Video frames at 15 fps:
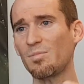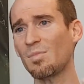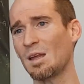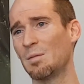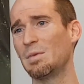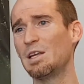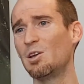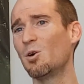
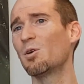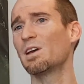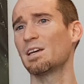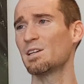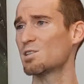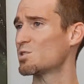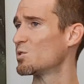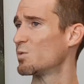yoga
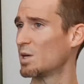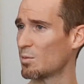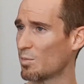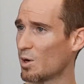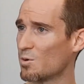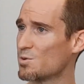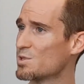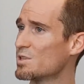is doing
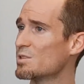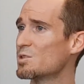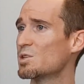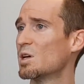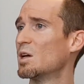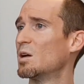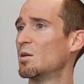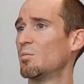
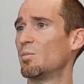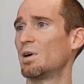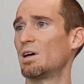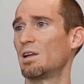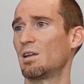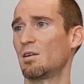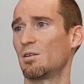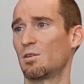poses,
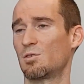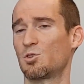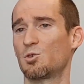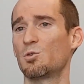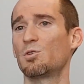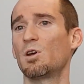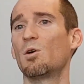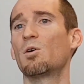but
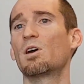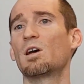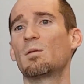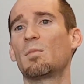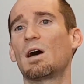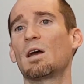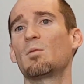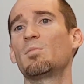true yoga, in
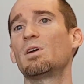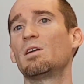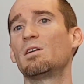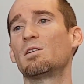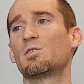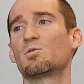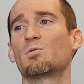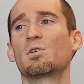my
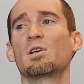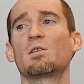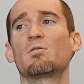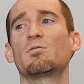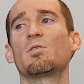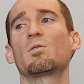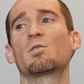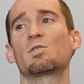opinion, is really the
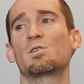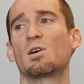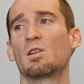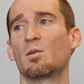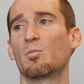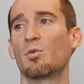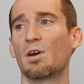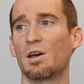focus on
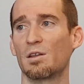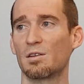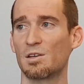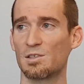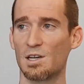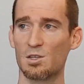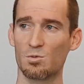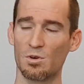the breath. Because
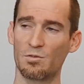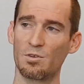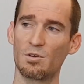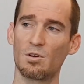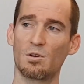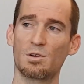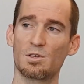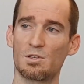that's where, if you
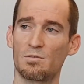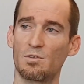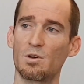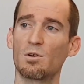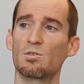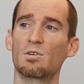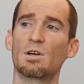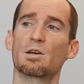notice, if you
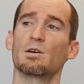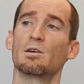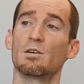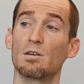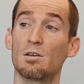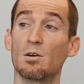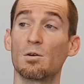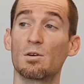go to like a
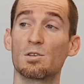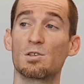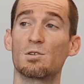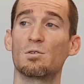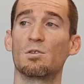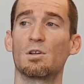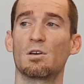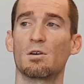good yoga
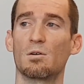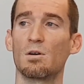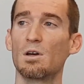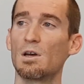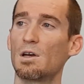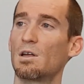studio,